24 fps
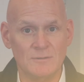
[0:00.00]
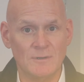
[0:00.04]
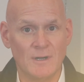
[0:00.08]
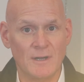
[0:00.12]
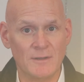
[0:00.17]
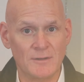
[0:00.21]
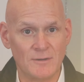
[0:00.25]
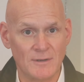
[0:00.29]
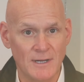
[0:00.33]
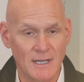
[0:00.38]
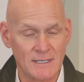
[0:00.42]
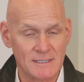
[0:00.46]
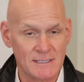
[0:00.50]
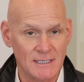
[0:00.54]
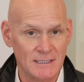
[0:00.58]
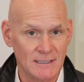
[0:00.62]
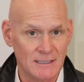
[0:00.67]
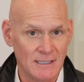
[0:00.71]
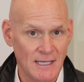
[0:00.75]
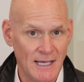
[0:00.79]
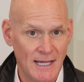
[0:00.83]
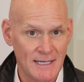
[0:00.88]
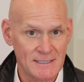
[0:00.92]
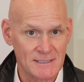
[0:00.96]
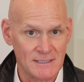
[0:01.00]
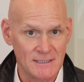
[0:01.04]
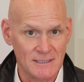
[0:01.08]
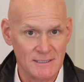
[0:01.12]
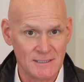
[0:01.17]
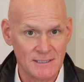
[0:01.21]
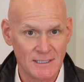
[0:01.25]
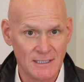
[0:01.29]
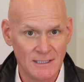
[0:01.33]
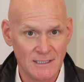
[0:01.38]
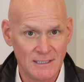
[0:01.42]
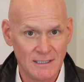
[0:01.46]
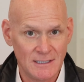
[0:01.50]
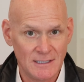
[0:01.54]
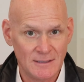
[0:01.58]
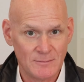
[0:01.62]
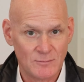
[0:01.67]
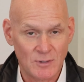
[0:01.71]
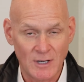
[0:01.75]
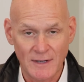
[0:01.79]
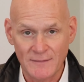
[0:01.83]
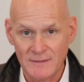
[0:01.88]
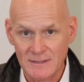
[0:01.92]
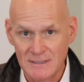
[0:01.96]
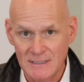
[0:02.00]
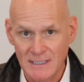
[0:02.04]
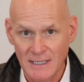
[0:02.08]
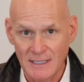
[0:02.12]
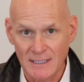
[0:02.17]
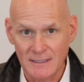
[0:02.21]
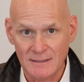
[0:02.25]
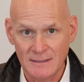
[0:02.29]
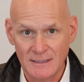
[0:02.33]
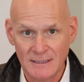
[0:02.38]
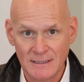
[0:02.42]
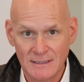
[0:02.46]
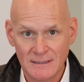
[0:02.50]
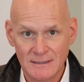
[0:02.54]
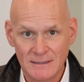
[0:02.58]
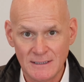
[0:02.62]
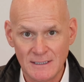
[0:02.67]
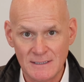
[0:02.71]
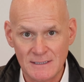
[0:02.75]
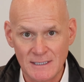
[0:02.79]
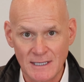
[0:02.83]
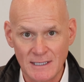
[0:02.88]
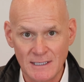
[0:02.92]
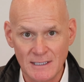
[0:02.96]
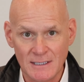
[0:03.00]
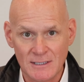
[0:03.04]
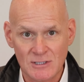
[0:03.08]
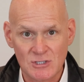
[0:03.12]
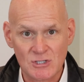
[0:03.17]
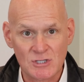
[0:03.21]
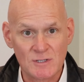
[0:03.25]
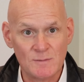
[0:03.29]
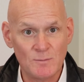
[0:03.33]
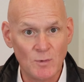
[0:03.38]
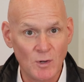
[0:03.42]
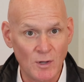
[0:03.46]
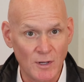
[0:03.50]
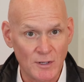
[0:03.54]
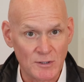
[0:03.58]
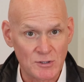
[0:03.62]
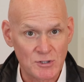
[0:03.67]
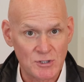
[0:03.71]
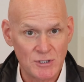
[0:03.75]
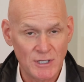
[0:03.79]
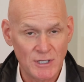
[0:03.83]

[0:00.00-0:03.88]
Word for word: to other asset classes, private debt is a small